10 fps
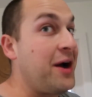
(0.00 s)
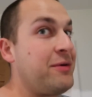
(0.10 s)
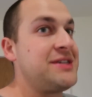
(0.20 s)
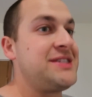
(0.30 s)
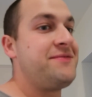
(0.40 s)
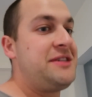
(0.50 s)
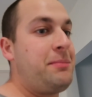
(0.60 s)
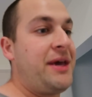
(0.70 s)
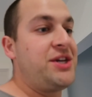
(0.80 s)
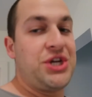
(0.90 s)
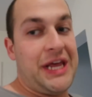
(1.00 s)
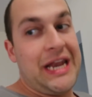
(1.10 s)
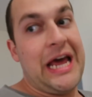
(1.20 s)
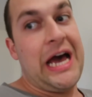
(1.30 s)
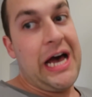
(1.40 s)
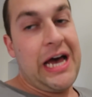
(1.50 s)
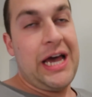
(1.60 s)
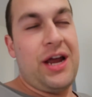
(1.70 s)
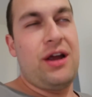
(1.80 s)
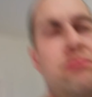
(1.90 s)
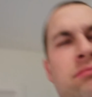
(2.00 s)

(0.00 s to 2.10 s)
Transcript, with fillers: hours of debation, I...